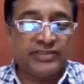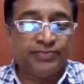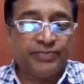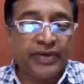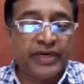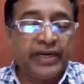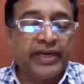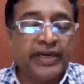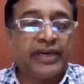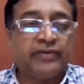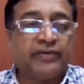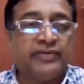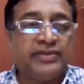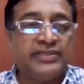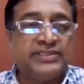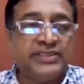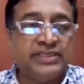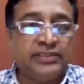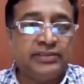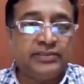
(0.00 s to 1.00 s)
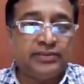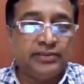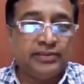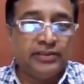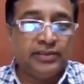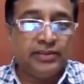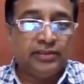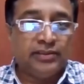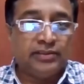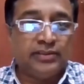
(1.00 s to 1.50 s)
first
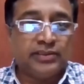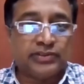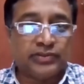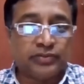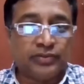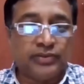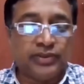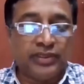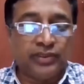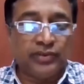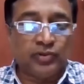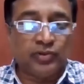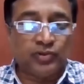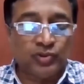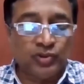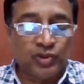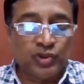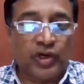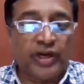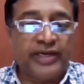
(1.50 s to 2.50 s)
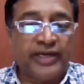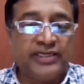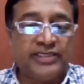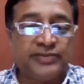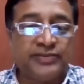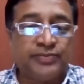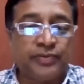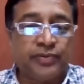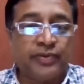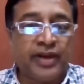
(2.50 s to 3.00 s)
prerequisite, the student, those who
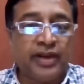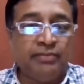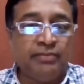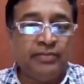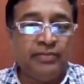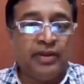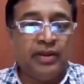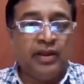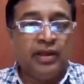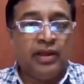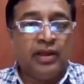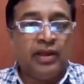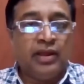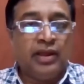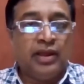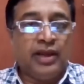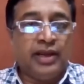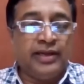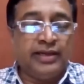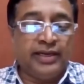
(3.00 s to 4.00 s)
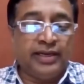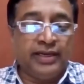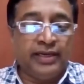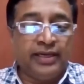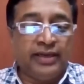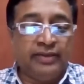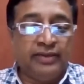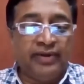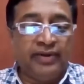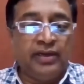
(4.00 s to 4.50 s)
join this program, and
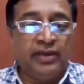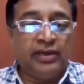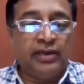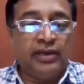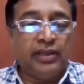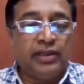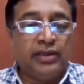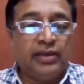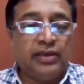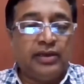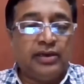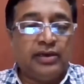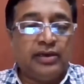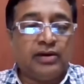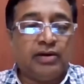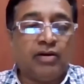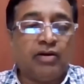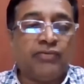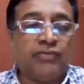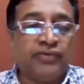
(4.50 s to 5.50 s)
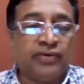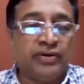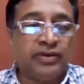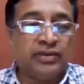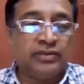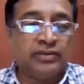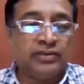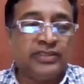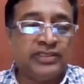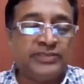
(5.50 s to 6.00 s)
then they will
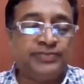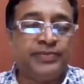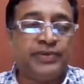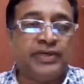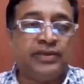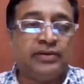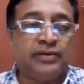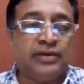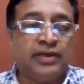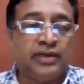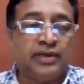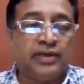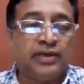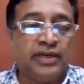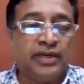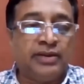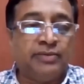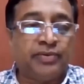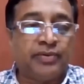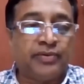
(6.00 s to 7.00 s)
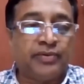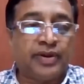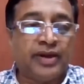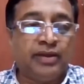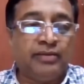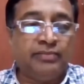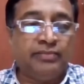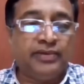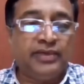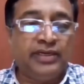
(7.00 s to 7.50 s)
offer this particular training
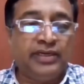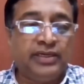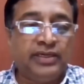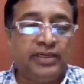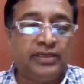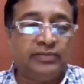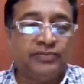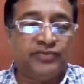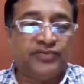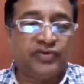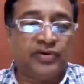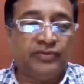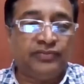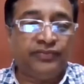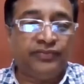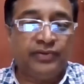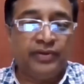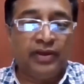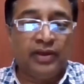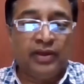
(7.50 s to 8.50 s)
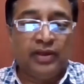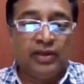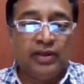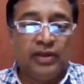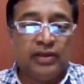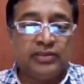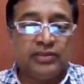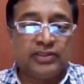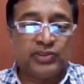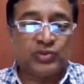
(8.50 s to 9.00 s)
program in terms of
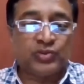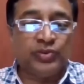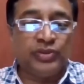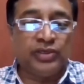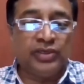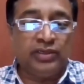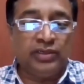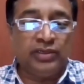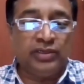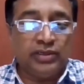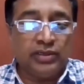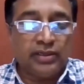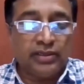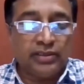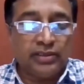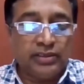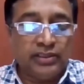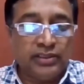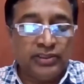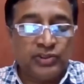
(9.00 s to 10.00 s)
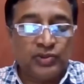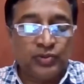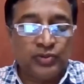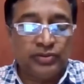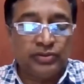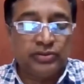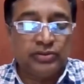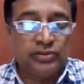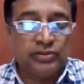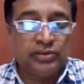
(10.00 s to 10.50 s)
the student, he
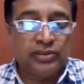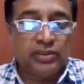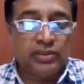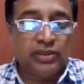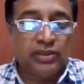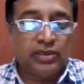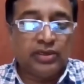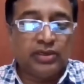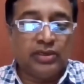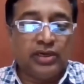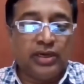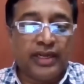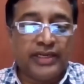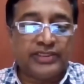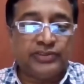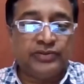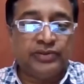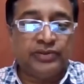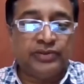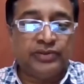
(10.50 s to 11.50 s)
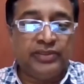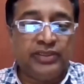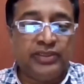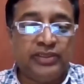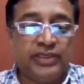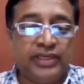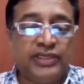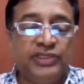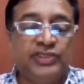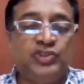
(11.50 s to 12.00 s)
should
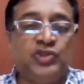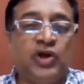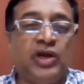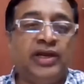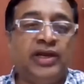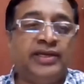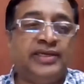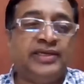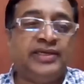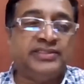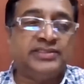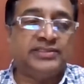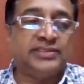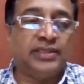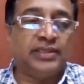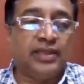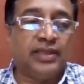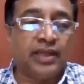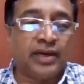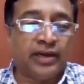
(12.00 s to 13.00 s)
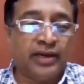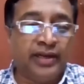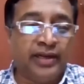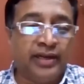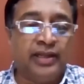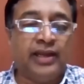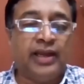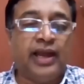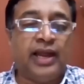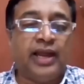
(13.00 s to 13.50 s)
actually enjoy his
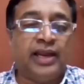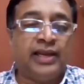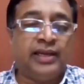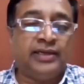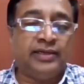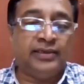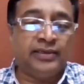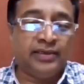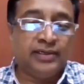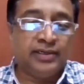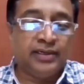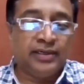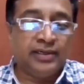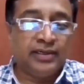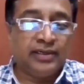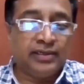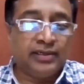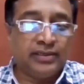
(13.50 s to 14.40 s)
learning and